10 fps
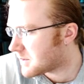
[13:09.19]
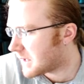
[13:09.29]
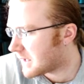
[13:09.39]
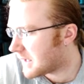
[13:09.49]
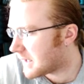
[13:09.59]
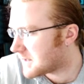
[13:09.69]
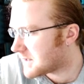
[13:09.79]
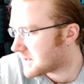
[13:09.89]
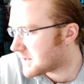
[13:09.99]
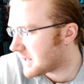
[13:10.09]
want to connect since
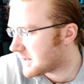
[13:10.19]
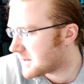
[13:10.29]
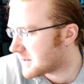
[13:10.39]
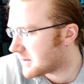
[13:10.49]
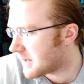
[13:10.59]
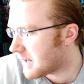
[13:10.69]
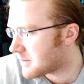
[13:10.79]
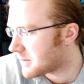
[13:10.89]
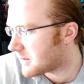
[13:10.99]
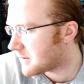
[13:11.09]
it's dead, so I'll capture.